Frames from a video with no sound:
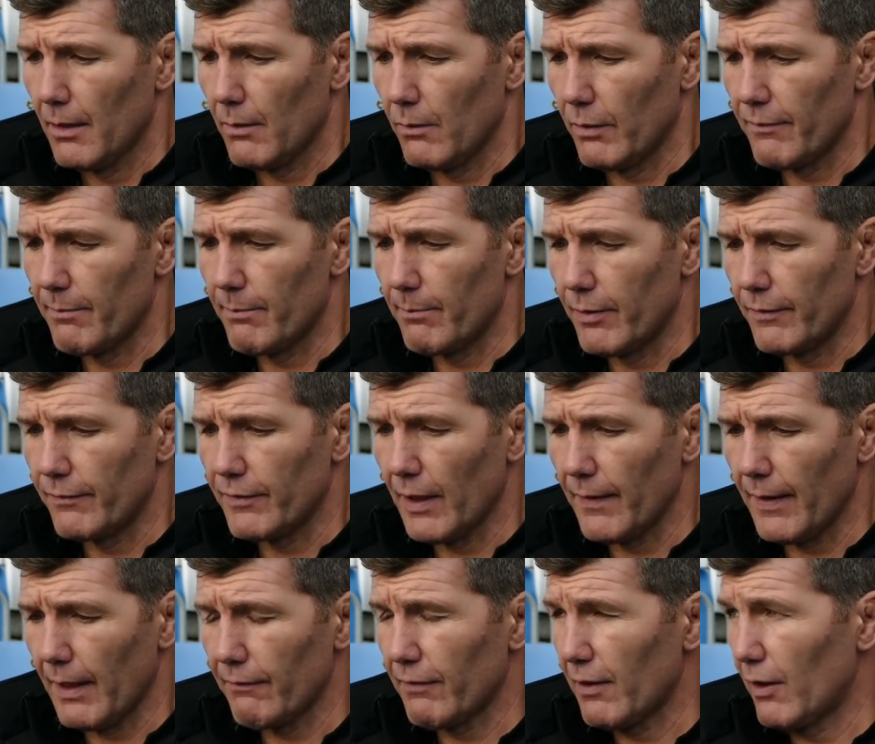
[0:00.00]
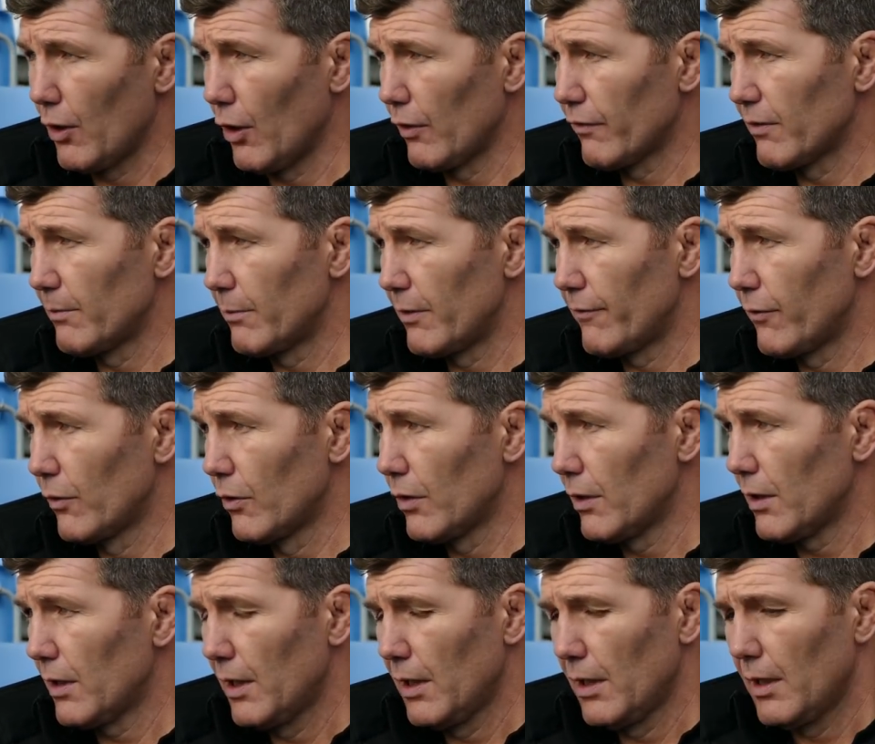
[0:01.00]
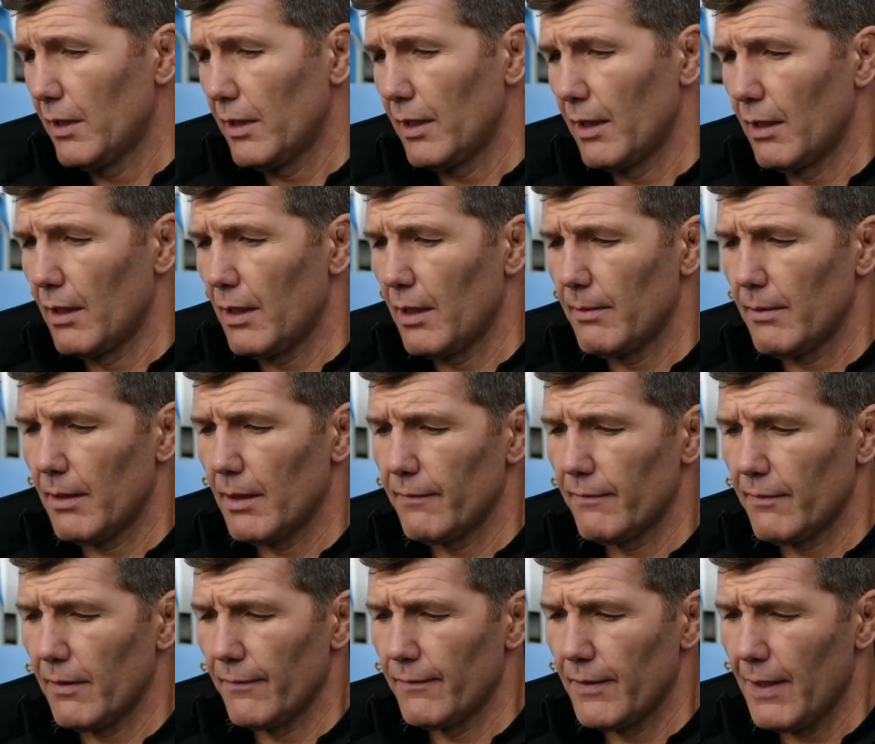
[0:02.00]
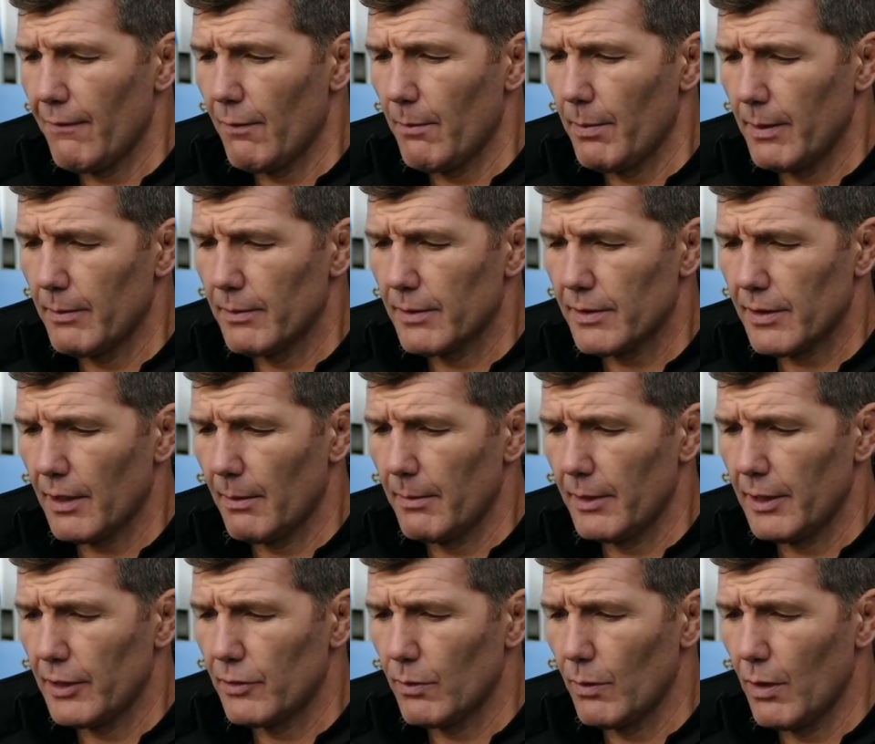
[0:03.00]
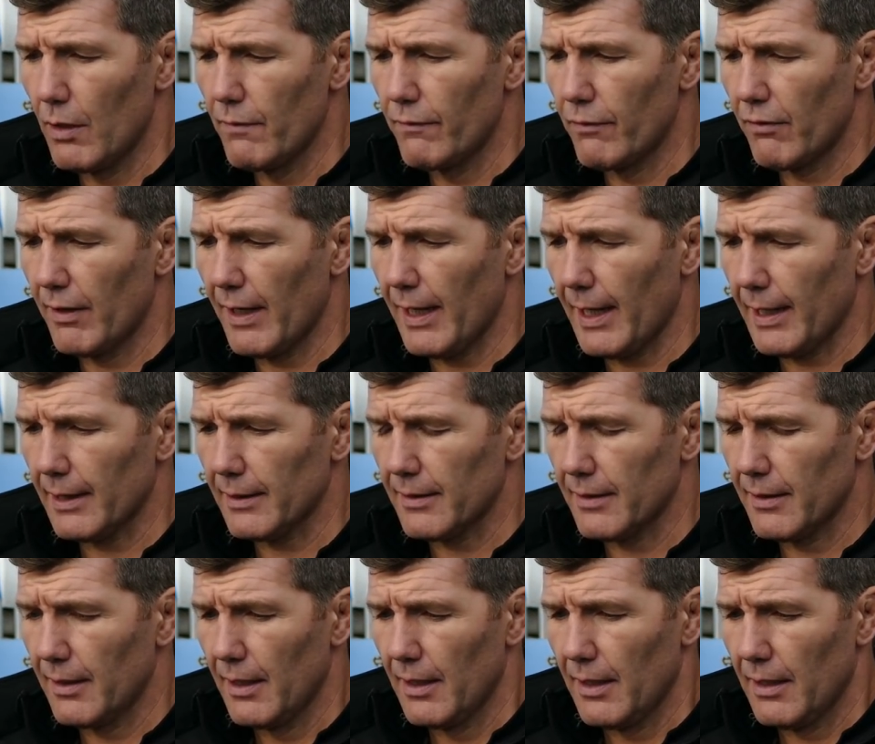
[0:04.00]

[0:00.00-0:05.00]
We've done that very often before. You know, I've never been somebody to overreact